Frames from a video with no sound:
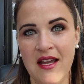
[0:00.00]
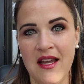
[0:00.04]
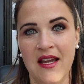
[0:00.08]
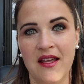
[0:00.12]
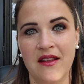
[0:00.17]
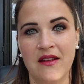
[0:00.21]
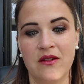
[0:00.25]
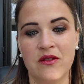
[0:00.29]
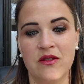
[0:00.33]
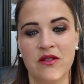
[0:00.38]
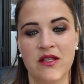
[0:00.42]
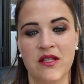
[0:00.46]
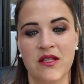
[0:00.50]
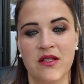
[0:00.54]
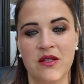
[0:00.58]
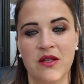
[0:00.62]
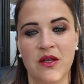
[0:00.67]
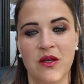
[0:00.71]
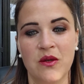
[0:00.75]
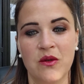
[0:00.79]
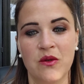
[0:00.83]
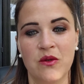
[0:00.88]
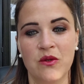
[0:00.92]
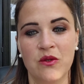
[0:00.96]
and there's this
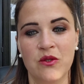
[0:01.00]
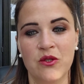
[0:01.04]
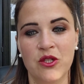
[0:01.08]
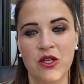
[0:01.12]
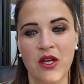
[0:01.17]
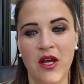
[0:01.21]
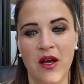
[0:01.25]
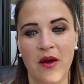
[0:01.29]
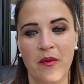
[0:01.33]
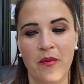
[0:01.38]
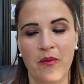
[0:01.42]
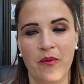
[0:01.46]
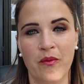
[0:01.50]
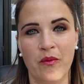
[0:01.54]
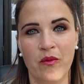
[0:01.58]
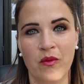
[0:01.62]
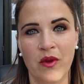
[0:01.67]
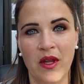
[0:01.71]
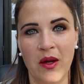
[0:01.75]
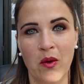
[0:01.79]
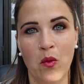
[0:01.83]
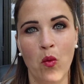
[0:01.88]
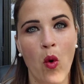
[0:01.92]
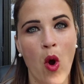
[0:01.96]
huge
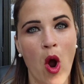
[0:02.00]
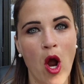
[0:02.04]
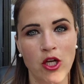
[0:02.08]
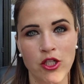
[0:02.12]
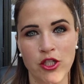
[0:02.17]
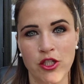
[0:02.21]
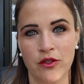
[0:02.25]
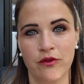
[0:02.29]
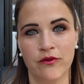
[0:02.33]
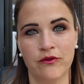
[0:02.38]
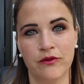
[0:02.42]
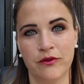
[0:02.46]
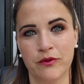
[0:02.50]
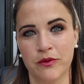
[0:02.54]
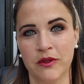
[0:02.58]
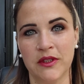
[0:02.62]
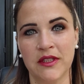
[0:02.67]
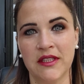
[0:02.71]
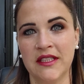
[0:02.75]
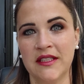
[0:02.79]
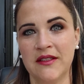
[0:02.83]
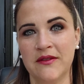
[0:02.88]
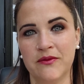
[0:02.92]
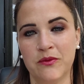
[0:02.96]
like wash of
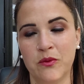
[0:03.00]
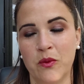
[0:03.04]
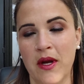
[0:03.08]
relief,